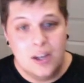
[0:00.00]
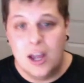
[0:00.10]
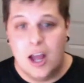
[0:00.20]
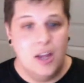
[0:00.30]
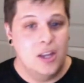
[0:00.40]

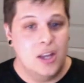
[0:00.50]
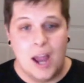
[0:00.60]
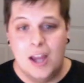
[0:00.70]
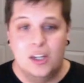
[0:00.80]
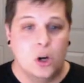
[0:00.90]

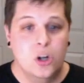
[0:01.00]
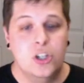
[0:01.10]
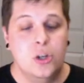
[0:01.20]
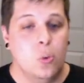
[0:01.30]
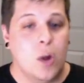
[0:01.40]
I
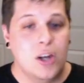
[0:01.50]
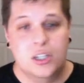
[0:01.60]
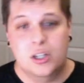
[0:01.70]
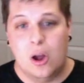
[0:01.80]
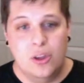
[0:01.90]
encourage you to
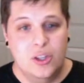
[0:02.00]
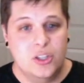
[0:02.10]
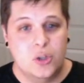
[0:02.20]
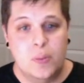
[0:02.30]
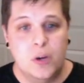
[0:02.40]
watch all the
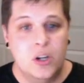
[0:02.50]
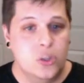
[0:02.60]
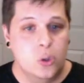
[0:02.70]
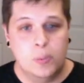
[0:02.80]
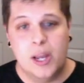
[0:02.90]
streamers
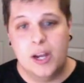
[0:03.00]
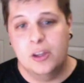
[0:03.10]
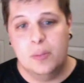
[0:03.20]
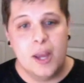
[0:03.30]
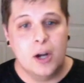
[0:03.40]
who are playing
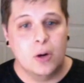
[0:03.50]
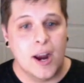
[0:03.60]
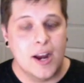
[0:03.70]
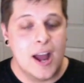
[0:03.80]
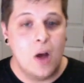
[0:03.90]
on the beta
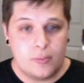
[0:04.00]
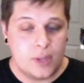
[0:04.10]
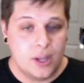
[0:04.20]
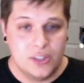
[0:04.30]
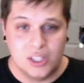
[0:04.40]
right now.
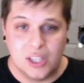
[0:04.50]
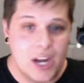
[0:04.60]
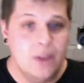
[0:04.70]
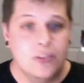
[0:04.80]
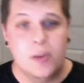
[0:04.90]
There's a lot
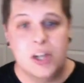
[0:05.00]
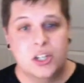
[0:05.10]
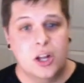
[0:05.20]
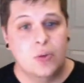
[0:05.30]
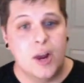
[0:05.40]
of
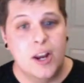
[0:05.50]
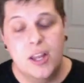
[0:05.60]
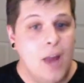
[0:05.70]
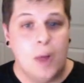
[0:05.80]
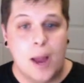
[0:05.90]
information on
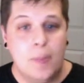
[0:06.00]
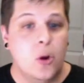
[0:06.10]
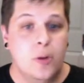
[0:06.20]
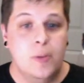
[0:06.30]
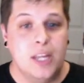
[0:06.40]
Reddit. I'm
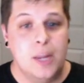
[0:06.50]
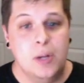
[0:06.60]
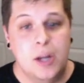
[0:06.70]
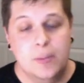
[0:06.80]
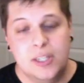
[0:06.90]
going to be
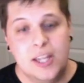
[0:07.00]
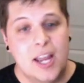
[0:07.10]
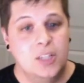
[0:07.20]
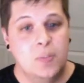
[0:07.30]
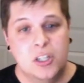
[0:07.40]
keeping up to
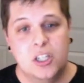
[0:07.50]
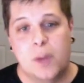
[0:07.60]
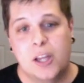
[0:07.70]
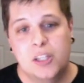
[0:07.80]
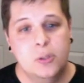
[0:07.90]
date as much as
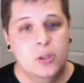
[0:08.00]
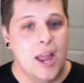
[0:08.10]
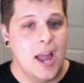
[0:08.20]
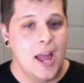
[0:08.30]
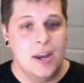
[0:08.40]
possible,
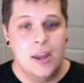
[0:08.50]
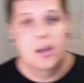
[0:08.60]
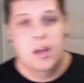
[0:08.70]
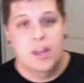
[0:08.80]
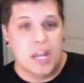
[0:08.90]
and
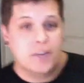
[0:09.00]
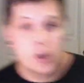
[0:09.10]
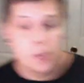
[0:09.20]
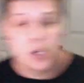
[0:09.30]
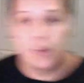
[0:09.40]
thank you
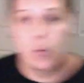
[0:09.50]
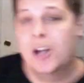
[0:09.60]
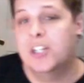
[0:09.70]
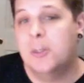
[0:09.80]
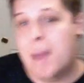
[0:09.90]
very much for
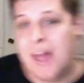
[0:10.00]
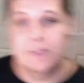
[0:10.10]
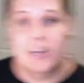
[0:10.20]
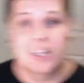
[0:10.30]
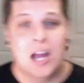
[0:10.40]
watching Path
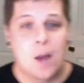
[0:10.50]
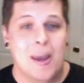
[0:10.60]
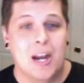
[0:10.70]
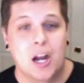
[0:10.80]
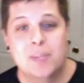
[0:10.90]
of Exile
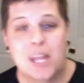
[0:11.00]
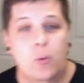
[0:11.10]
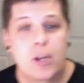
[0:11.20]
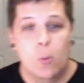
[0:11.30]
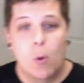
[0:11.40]
beta update
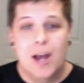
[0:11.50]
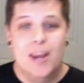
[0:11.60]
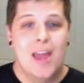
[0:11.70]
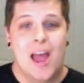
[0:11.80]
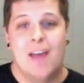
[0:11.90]
week 1.
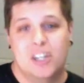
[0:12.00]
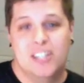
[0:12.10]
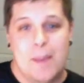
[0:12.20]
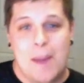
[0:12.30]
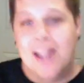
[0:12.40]
Have a good
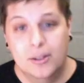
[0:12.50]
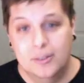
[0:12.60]
day. Bye.